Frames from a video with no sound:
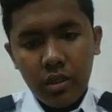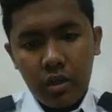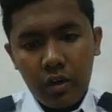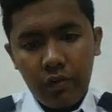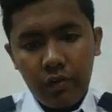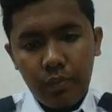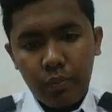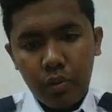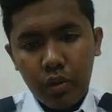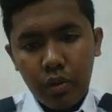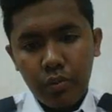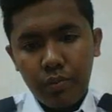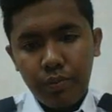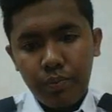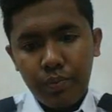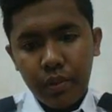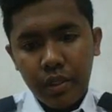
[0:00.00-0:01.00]
of
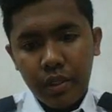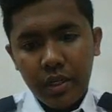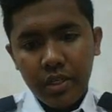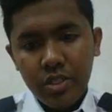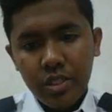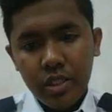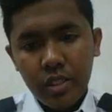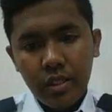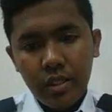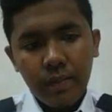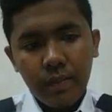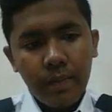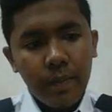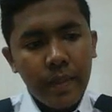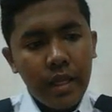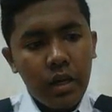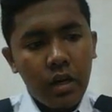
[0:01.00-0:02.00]
propagation
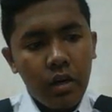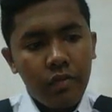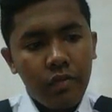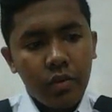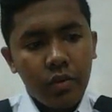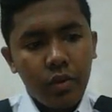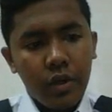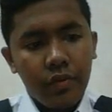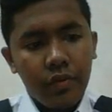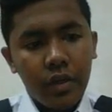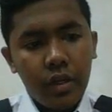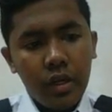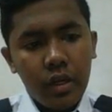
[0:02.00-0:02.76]
of the wave.